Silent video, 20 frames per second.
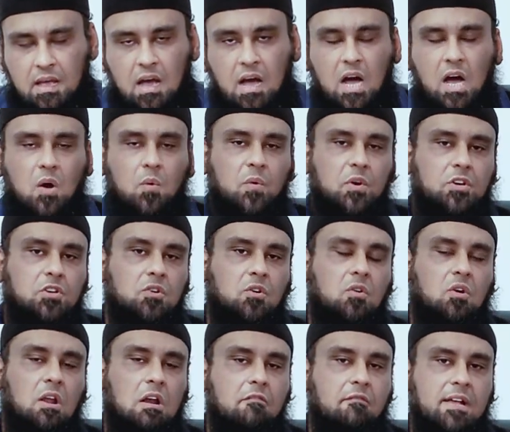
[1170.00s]
how would you
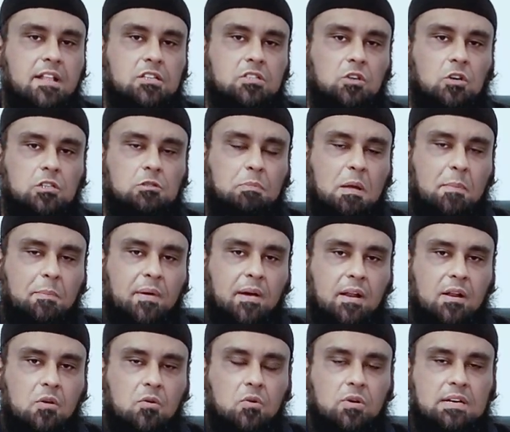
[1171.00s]
convince those
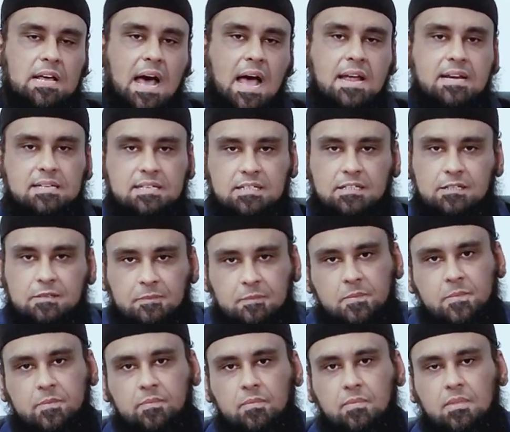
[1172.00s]
people who died?
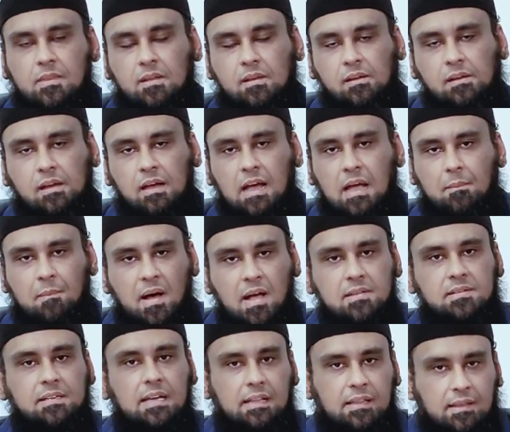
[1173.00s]
I'm
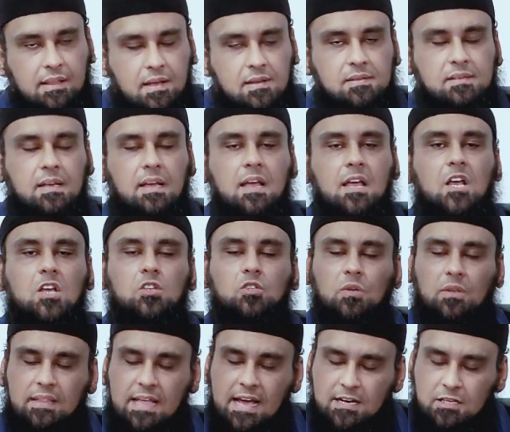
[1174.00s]
asking this.
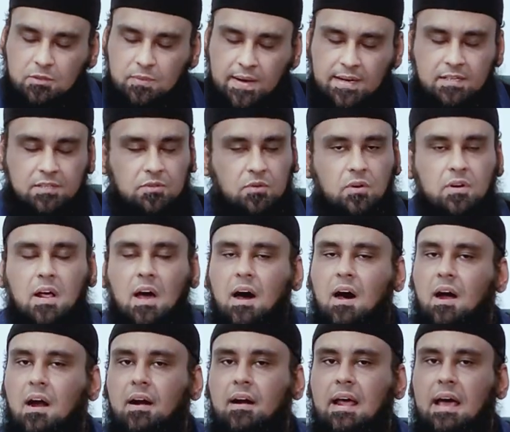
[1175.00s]
So that's why it's not
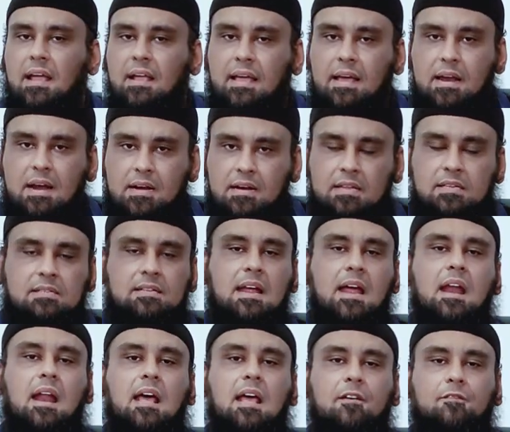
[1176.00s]
hard. I can
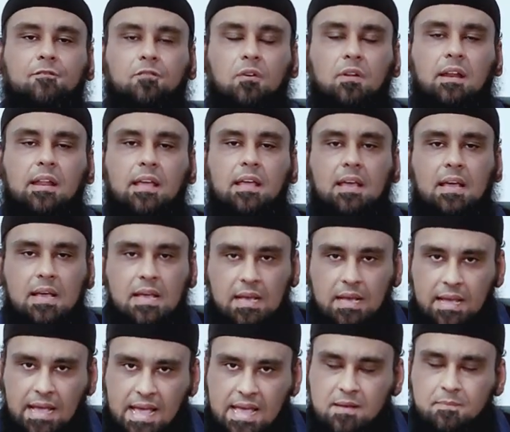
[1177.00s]
understand. I have full
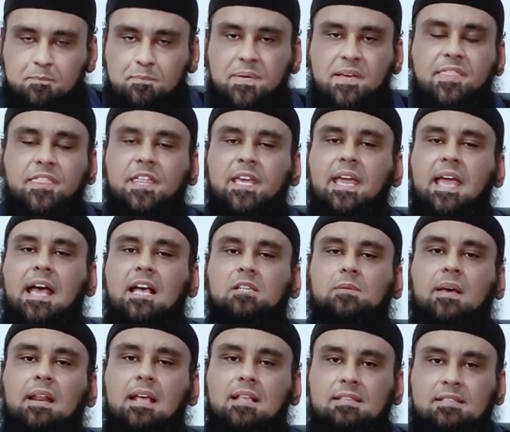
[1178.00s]
empathy as
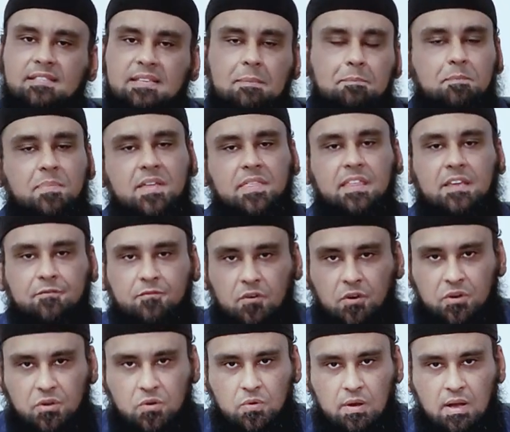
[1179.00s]
well as sympathy
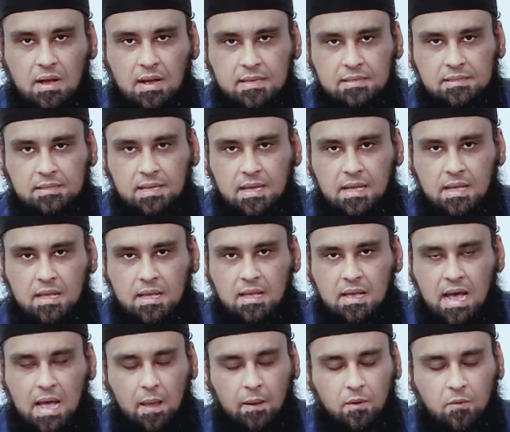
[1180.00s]
for you guys.
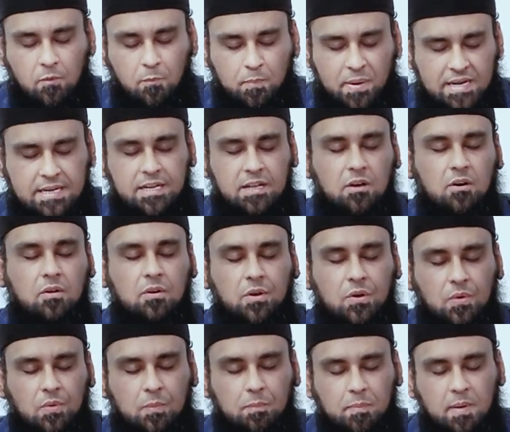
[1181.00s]
I go pity on
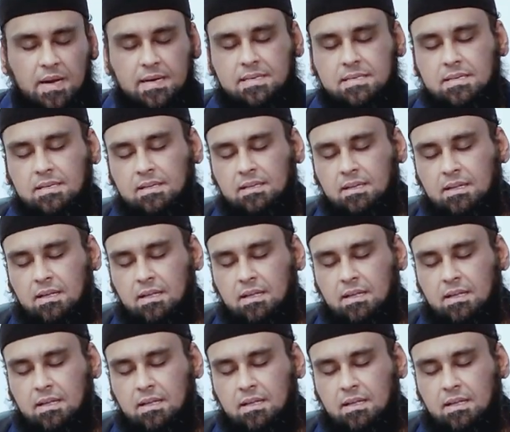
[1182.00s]
you. But